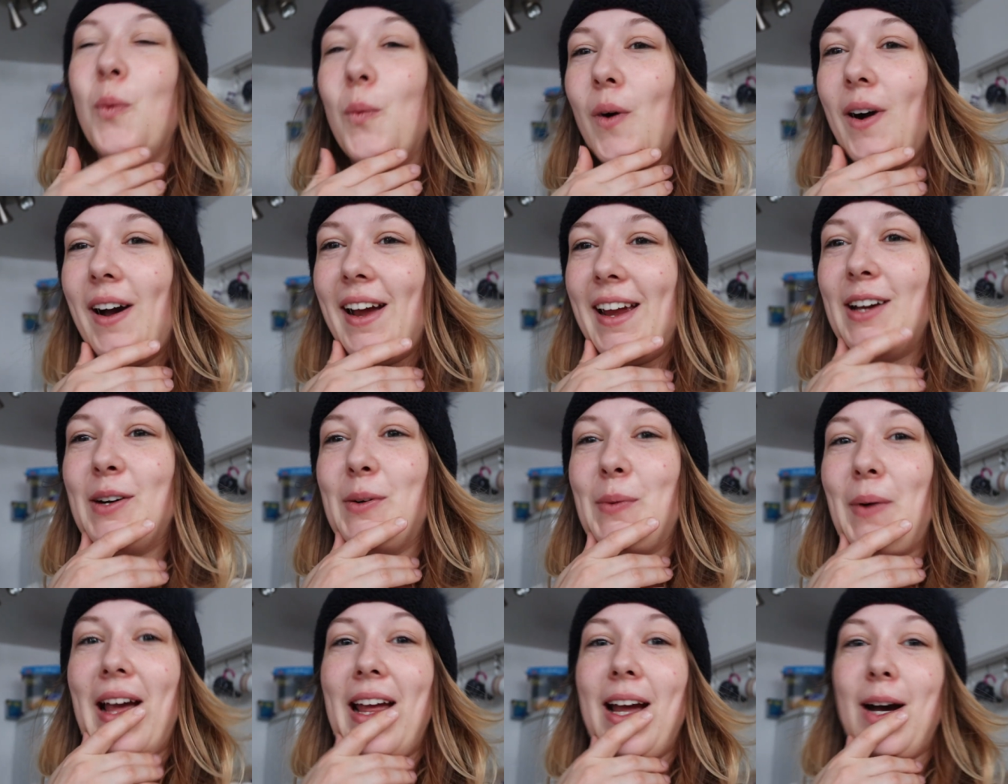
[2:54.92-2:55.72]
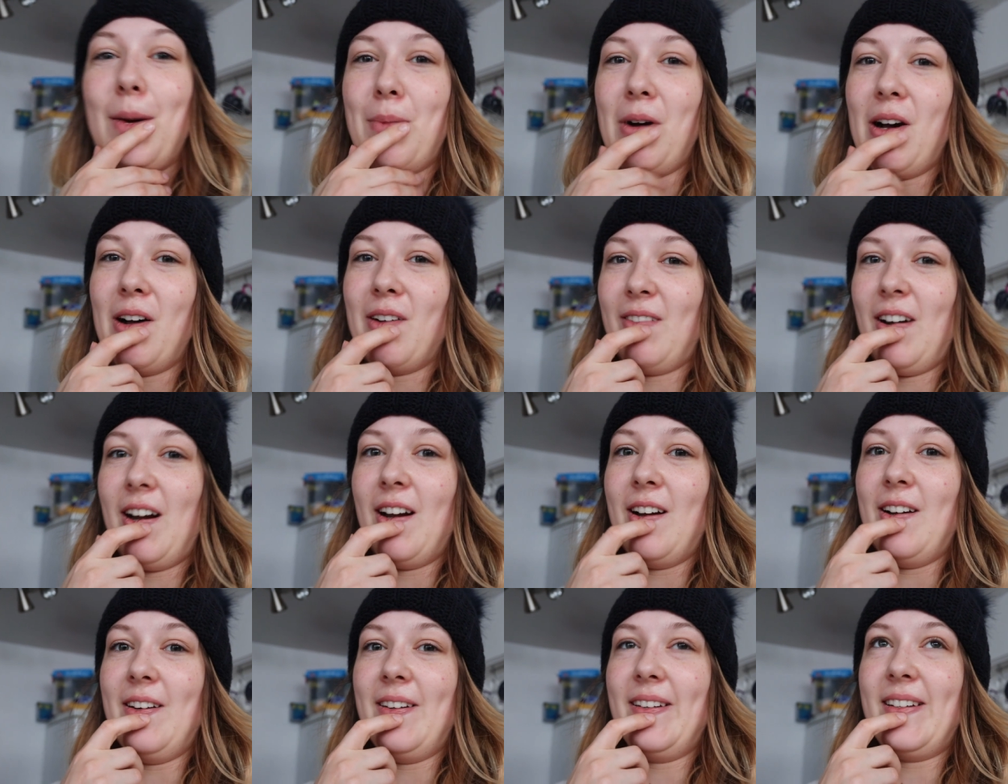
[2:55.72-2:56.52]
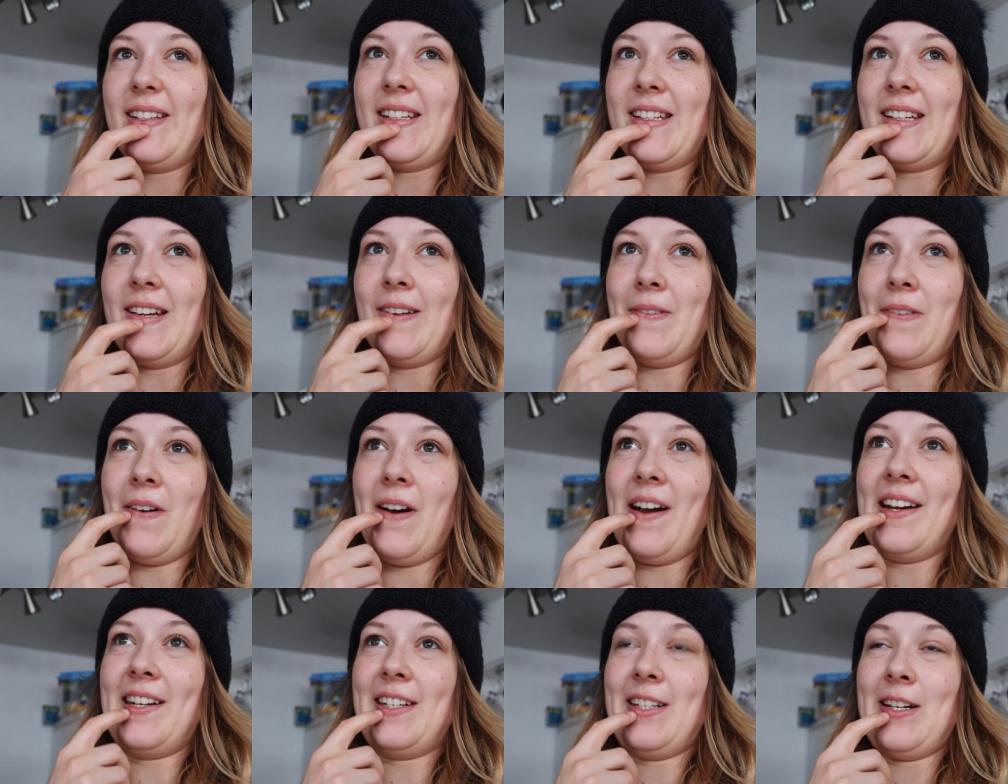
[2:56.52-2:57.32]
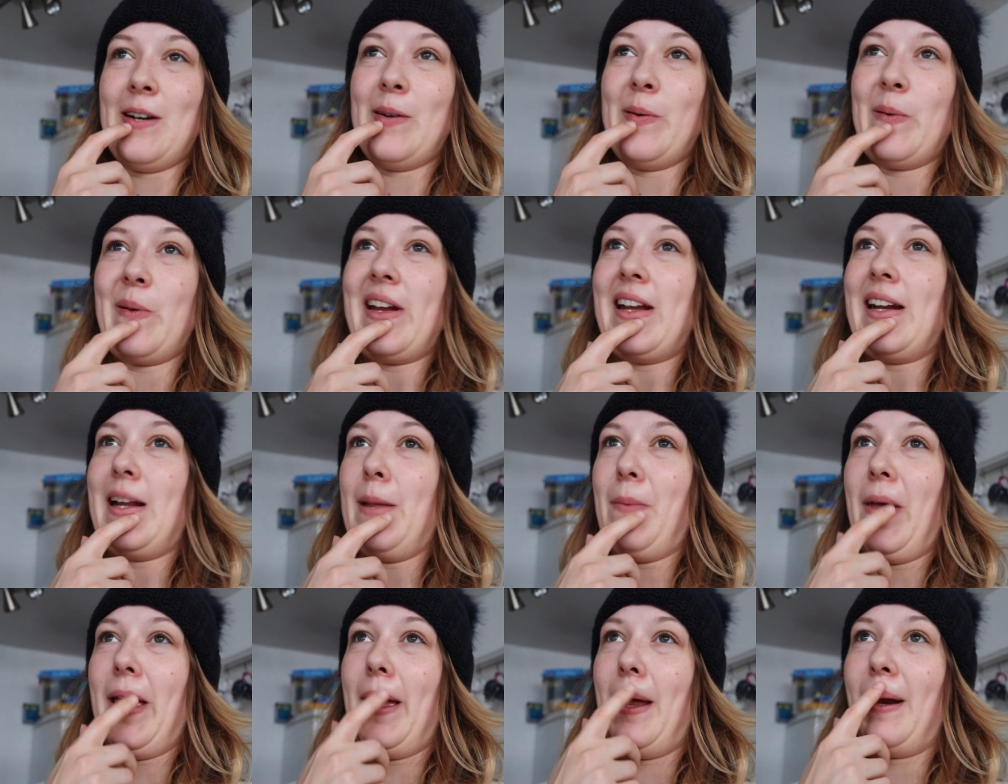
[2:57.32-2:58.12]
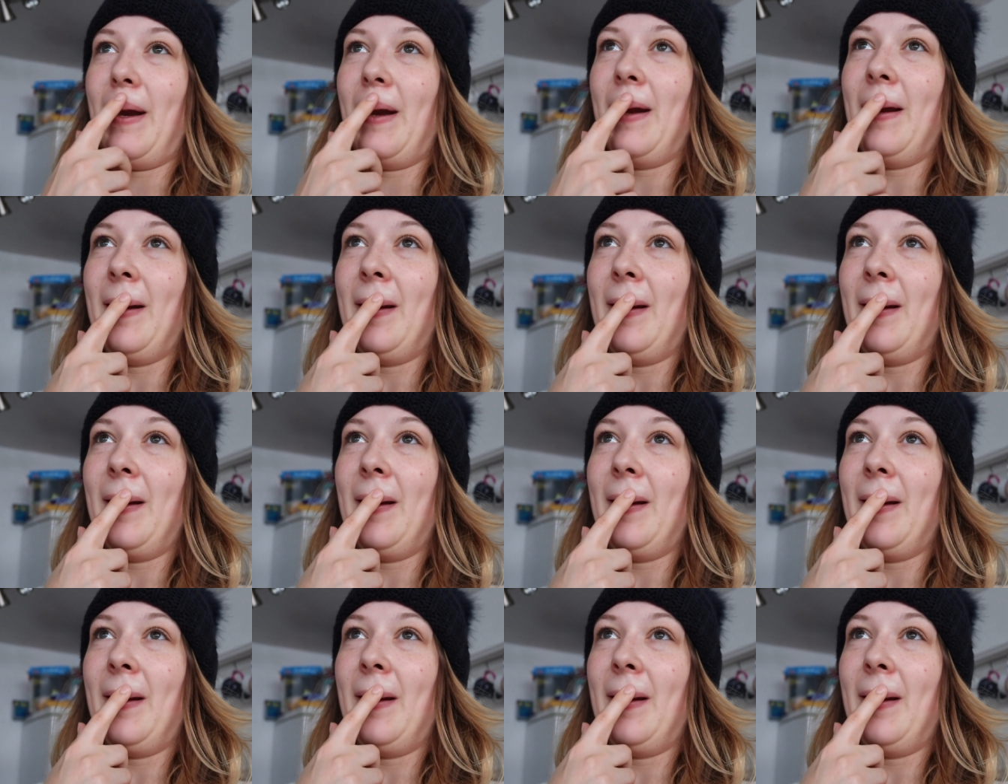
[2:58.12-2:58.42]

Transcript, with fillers: quite a way up our road to find our wheelie bin.